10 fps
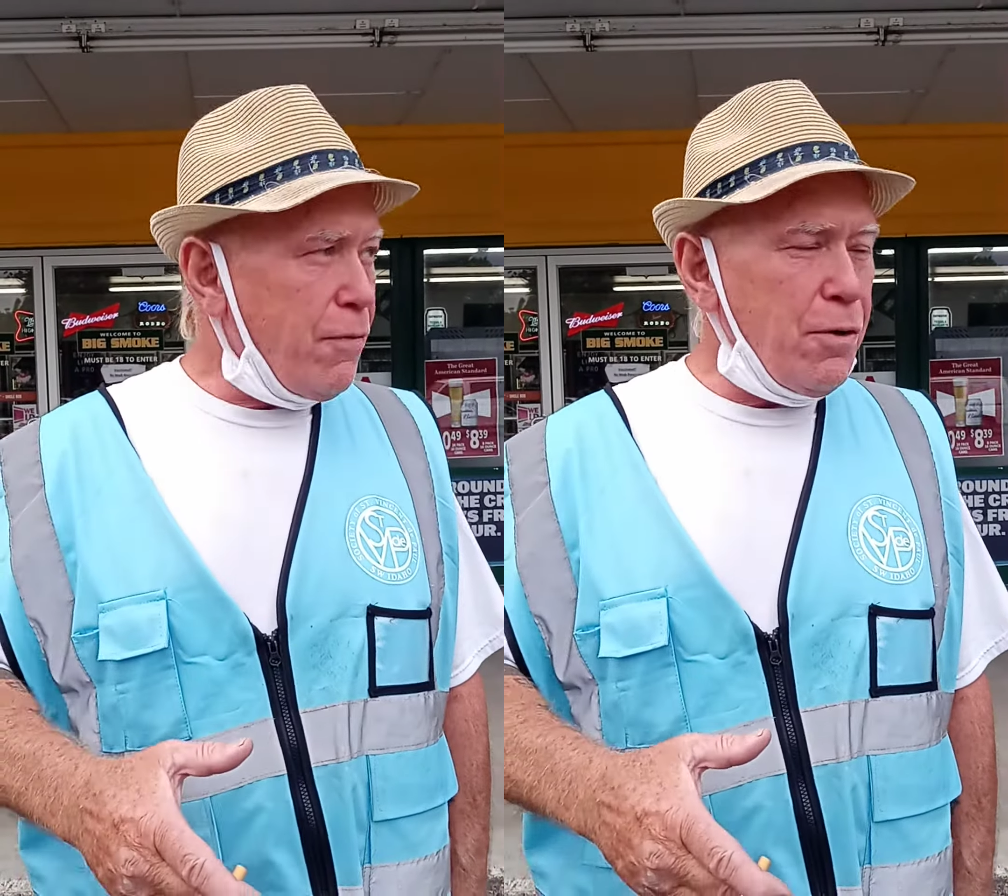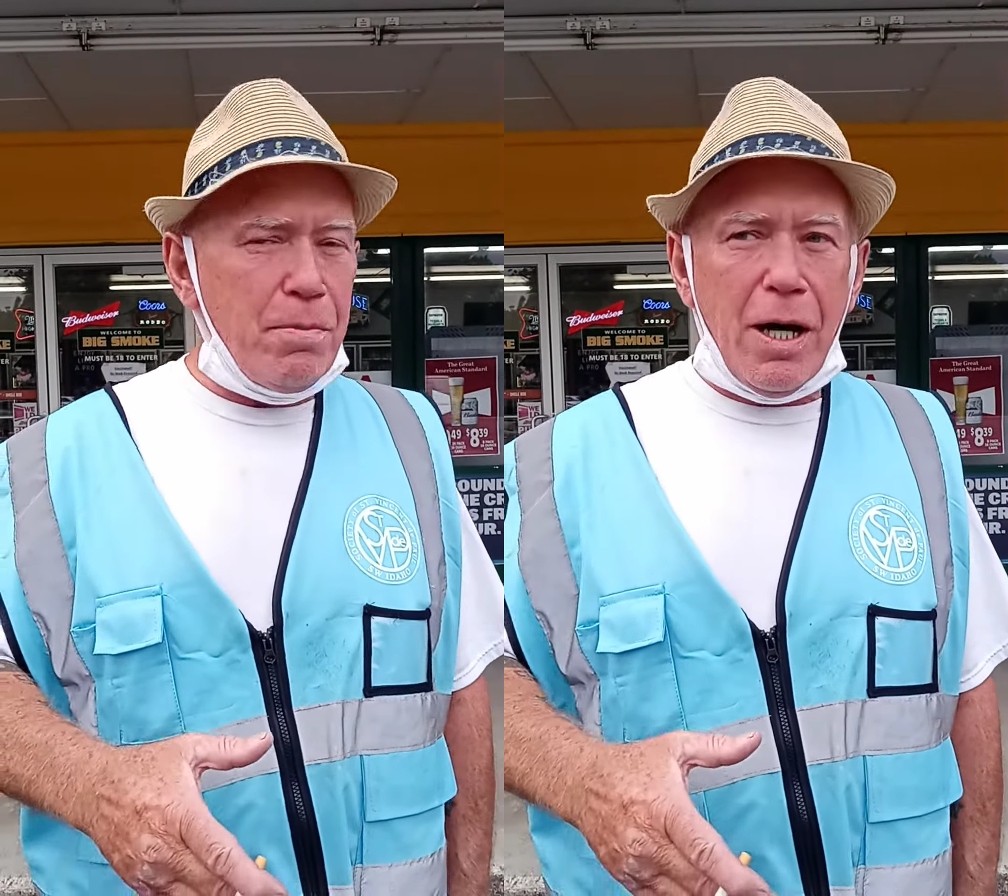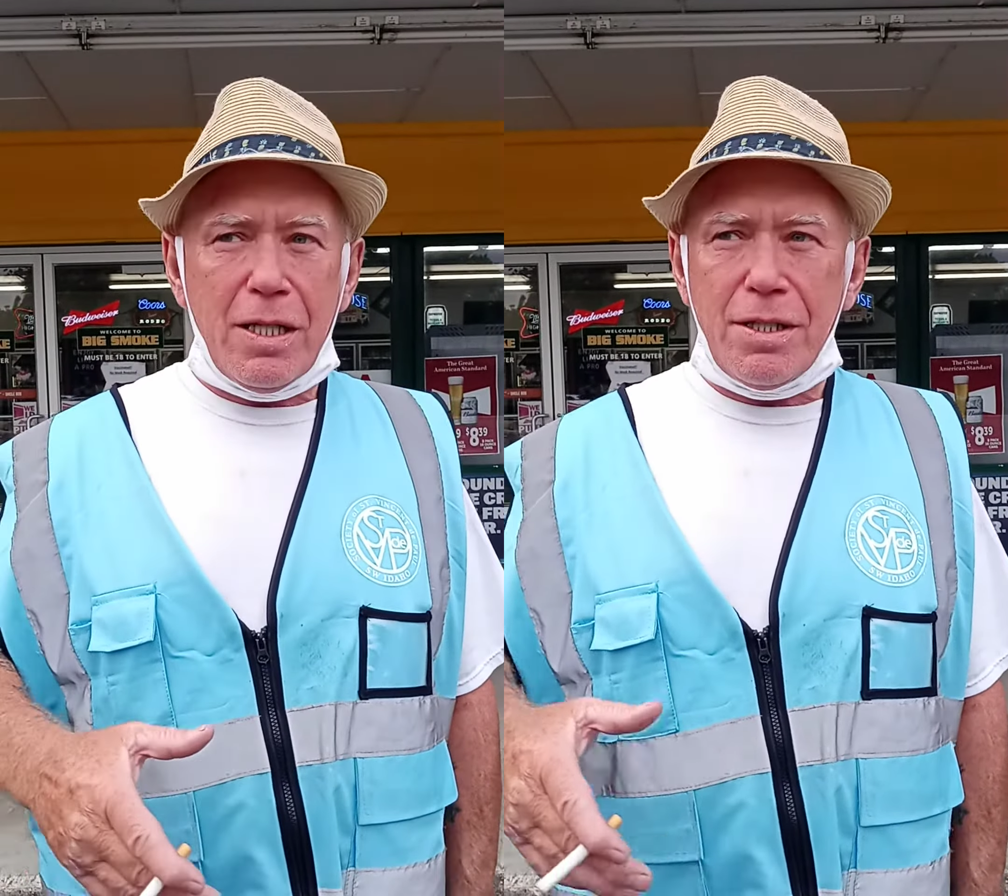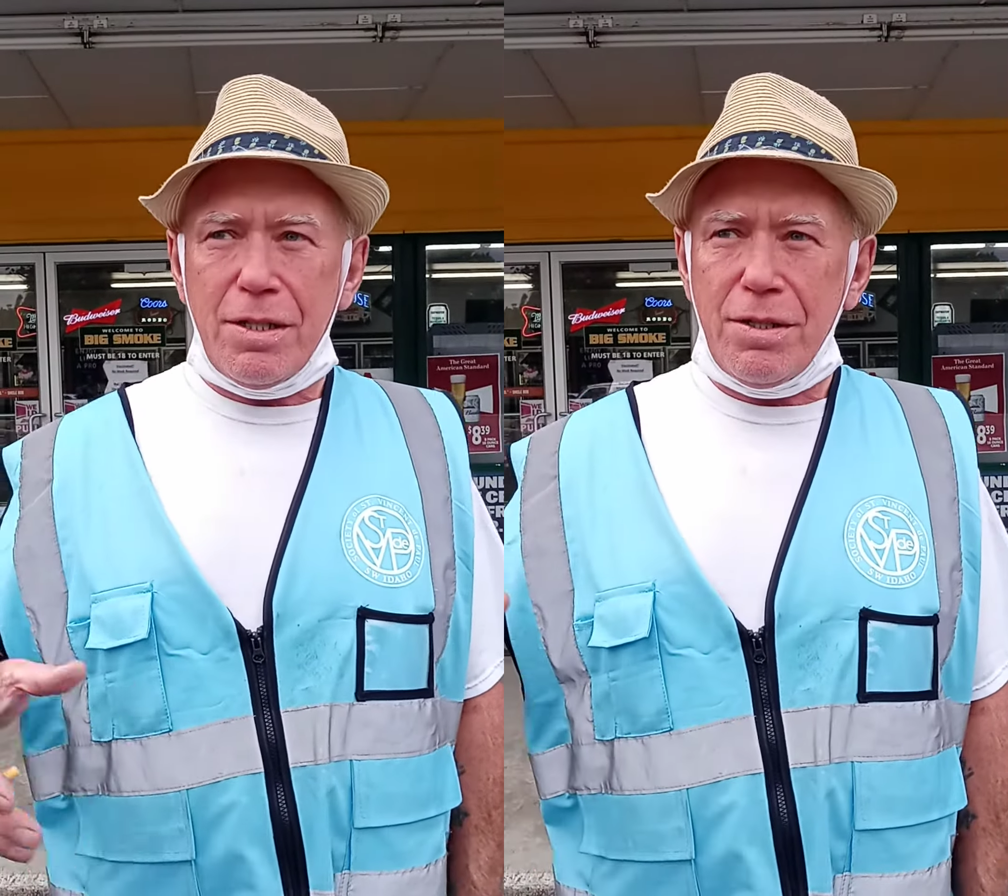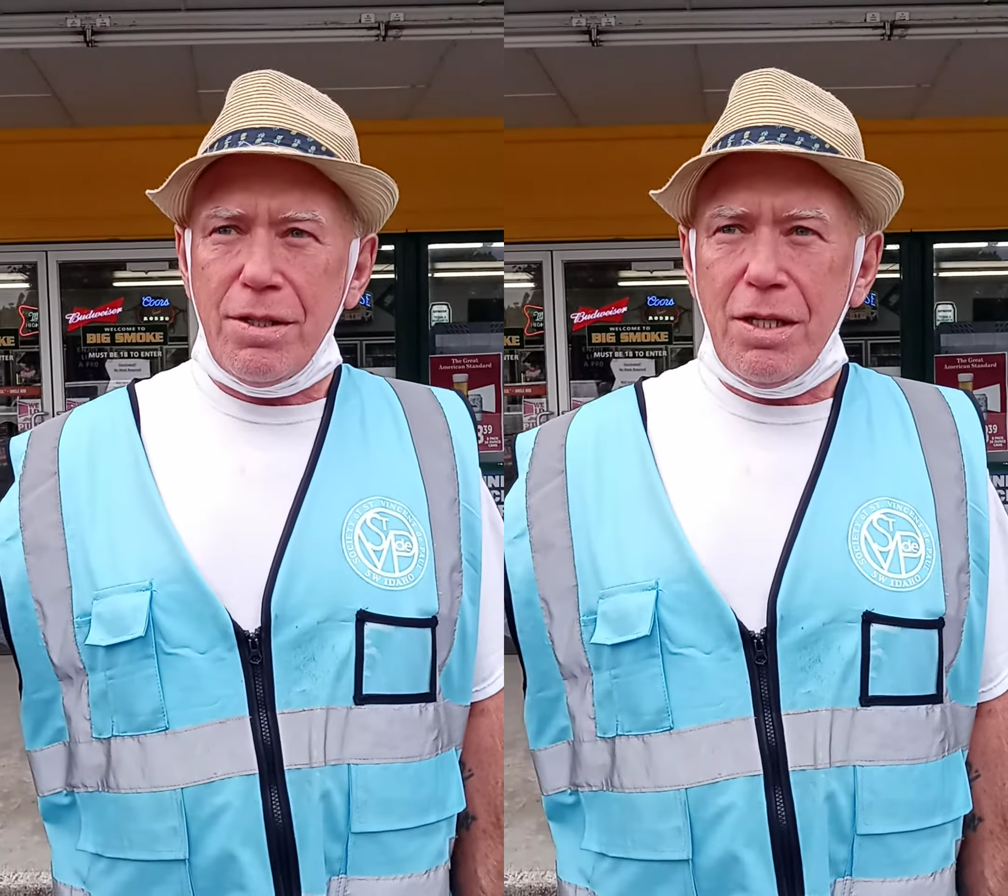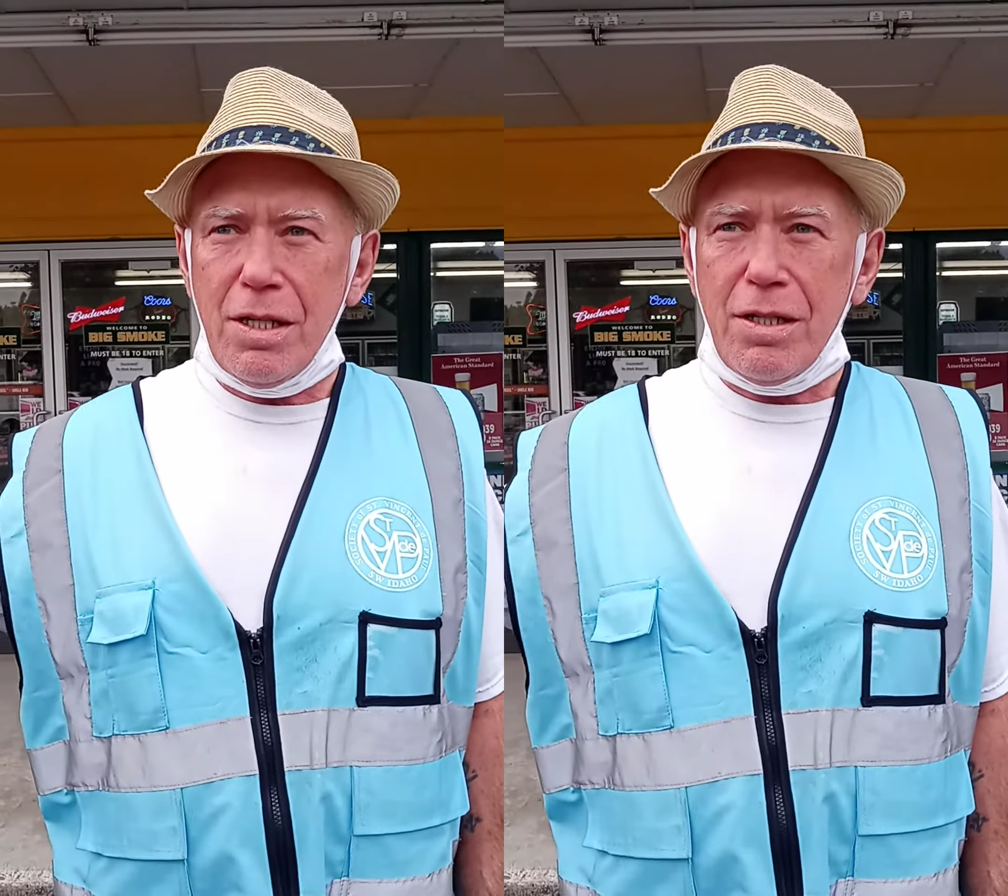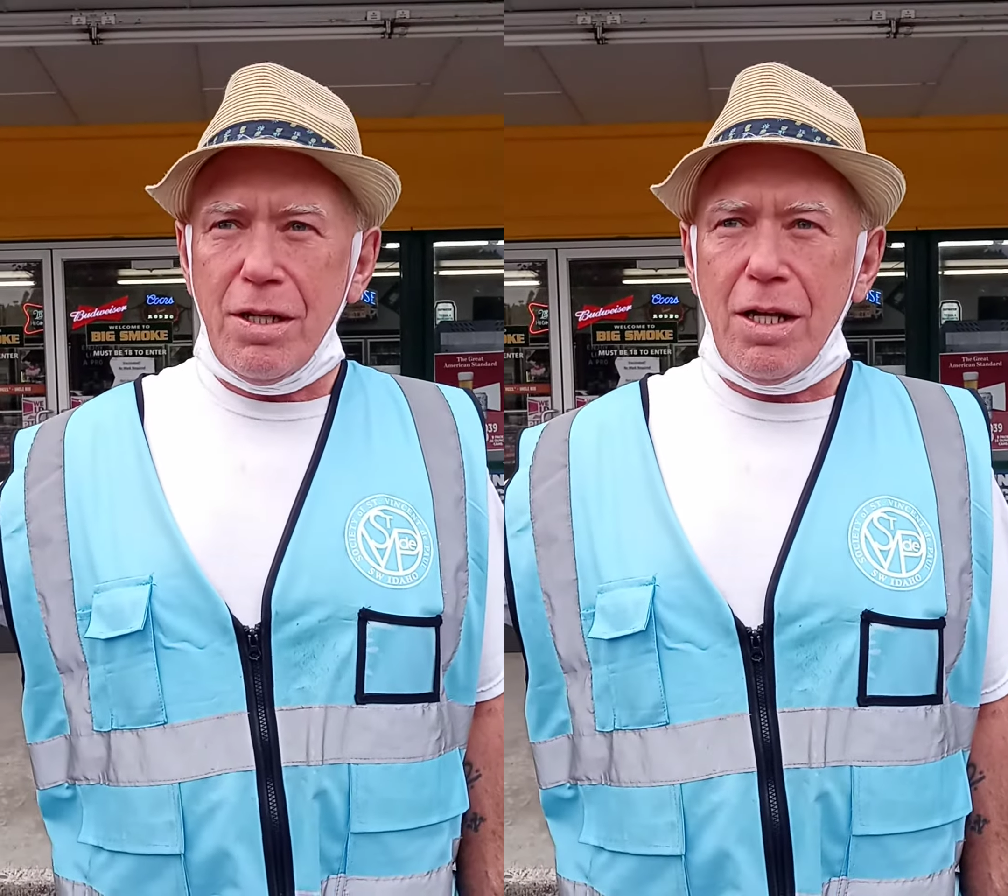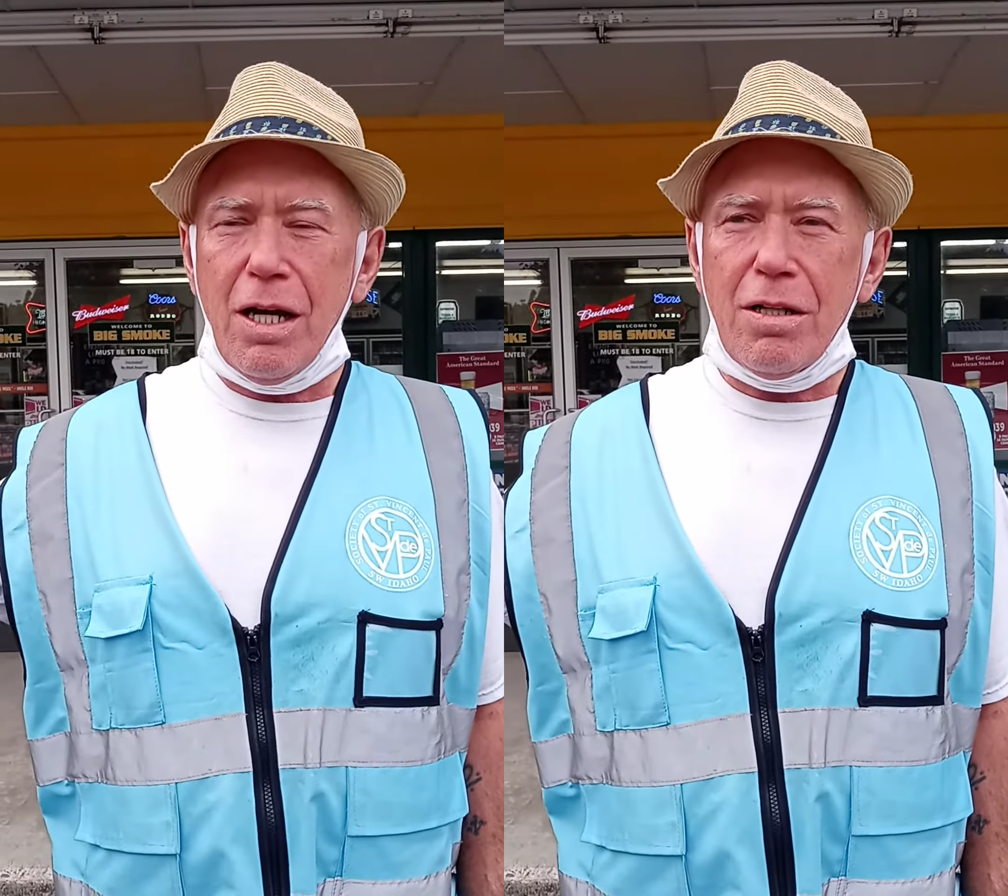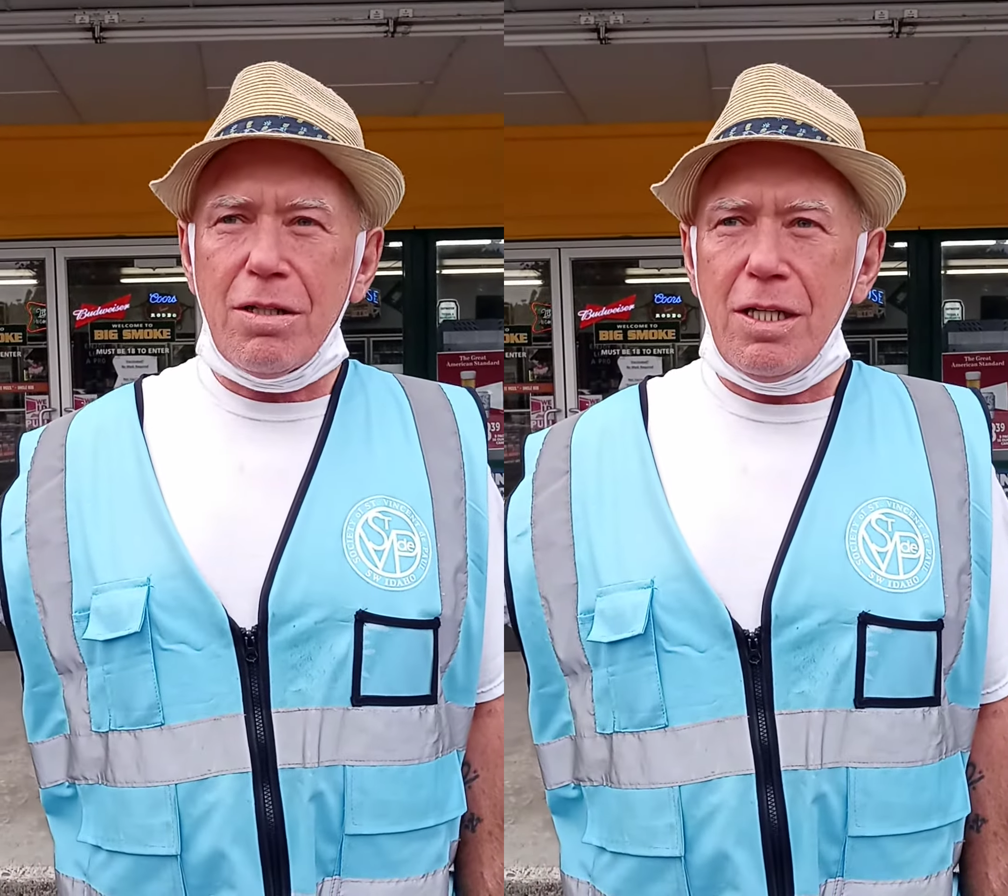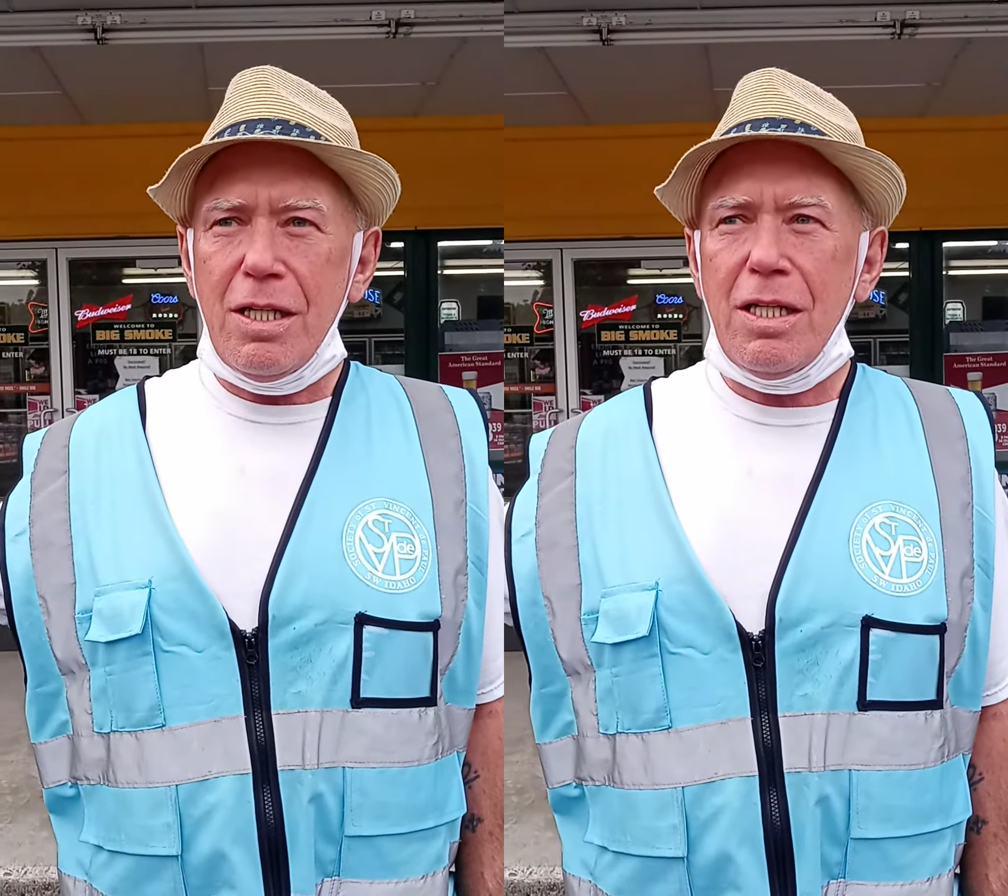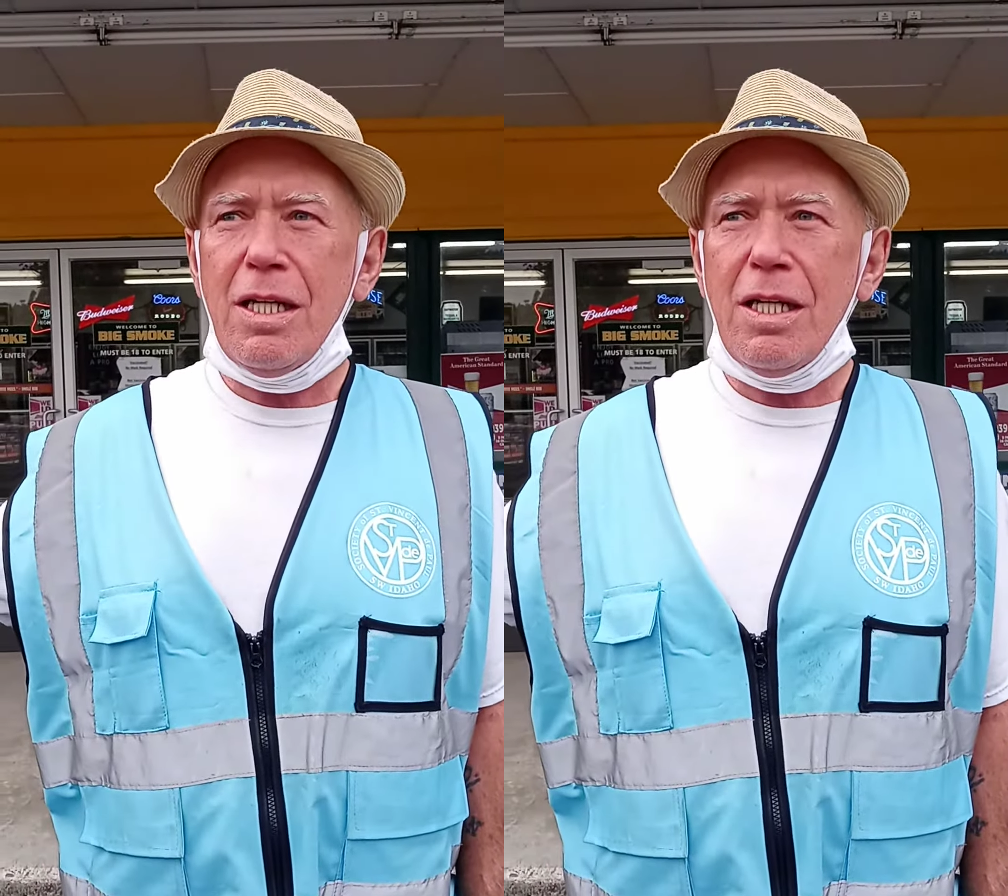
food boxes to the elderly